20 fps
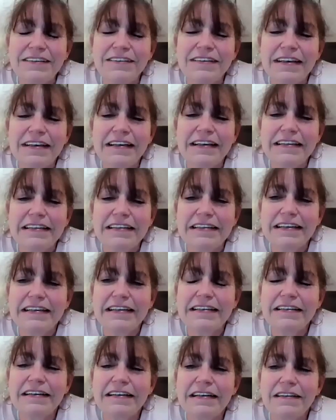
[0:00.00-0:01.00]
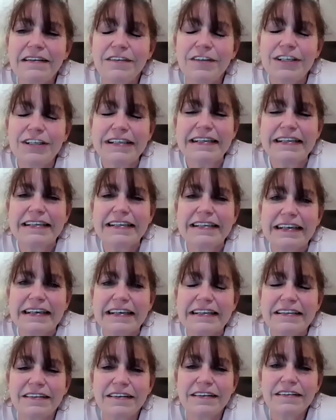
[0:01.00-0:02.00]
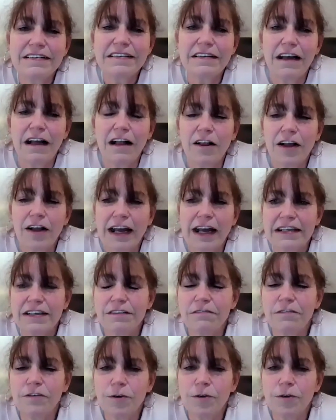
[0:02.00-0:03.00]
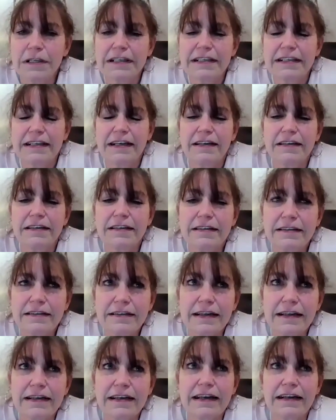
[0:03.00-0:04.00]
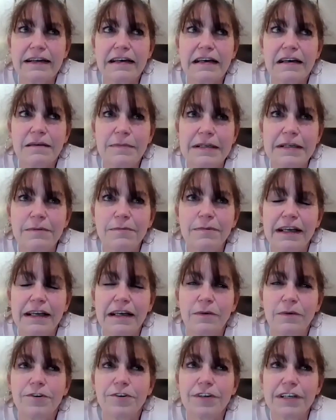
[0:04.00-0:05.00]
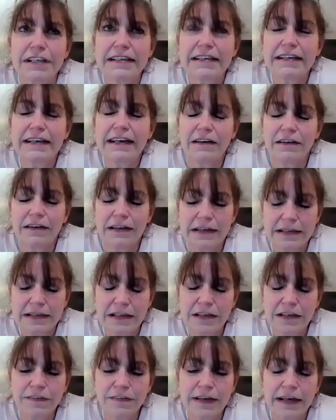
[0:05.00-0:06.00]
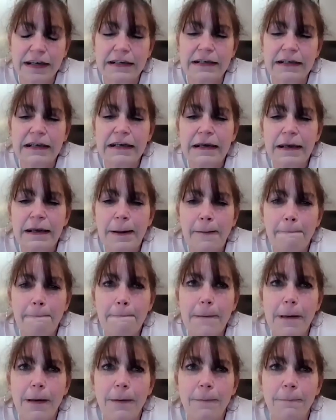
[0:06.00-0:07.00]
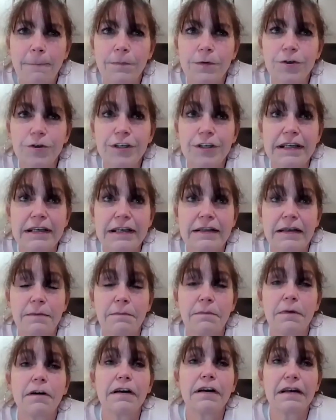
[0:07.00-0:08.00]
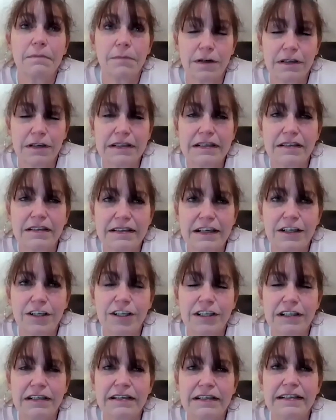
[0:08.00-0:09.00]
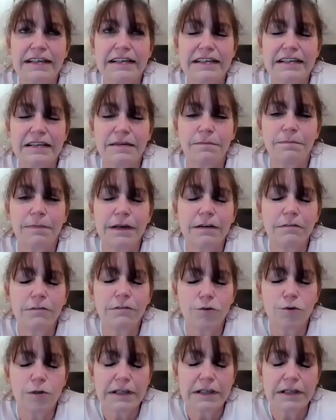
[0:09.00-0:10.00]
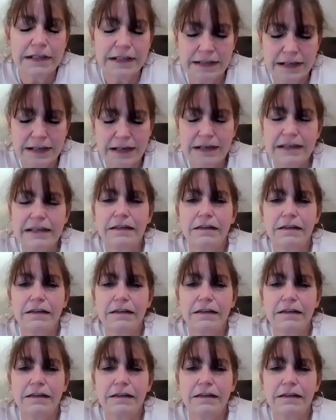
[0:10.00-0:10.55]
So, and it's not even just the state. So there's all kinds of rules that kind of come into play with trust accounting. So you've got usually the American Bar Association sets some big rules.